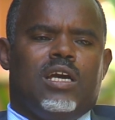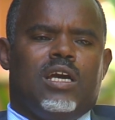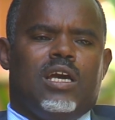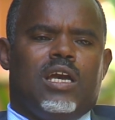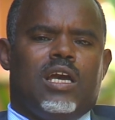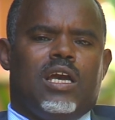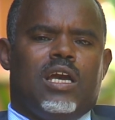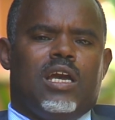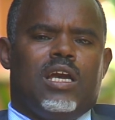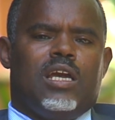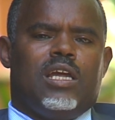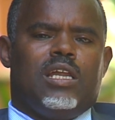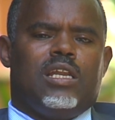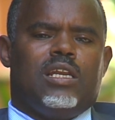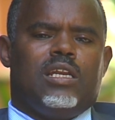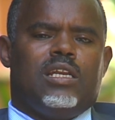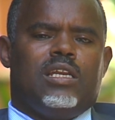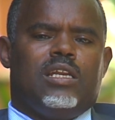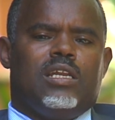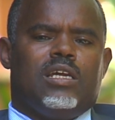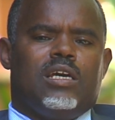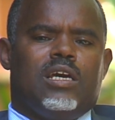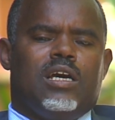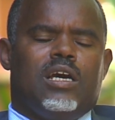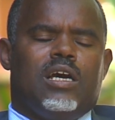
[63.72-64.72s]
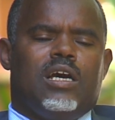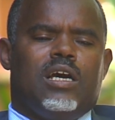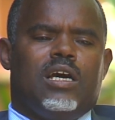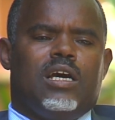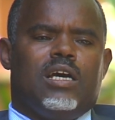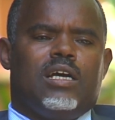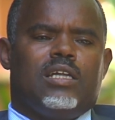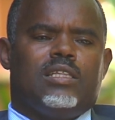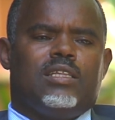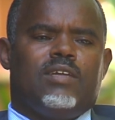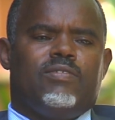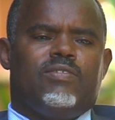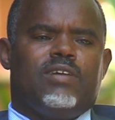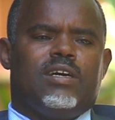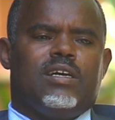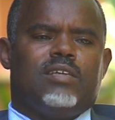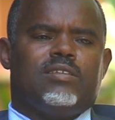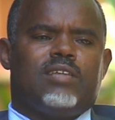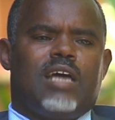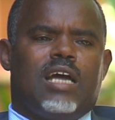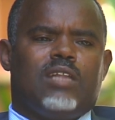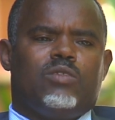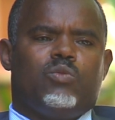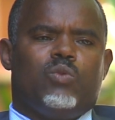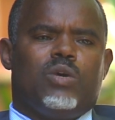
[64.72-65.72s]
and
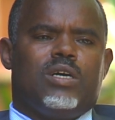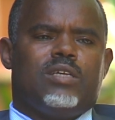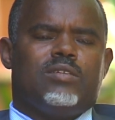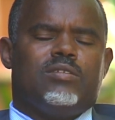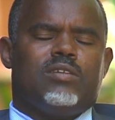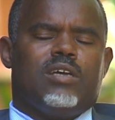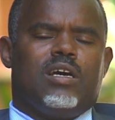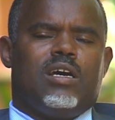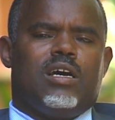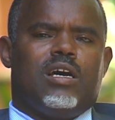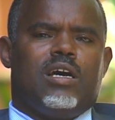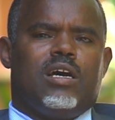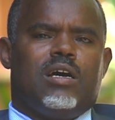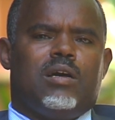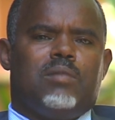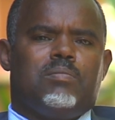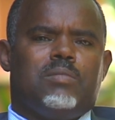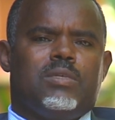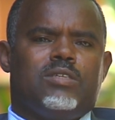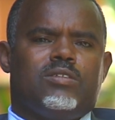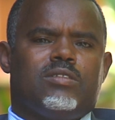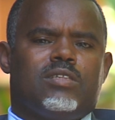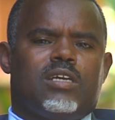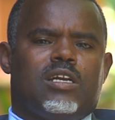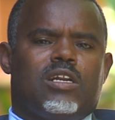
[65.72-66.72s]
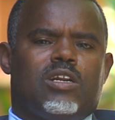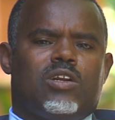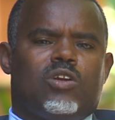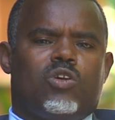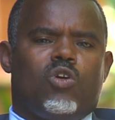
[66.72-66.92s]
that was Mr.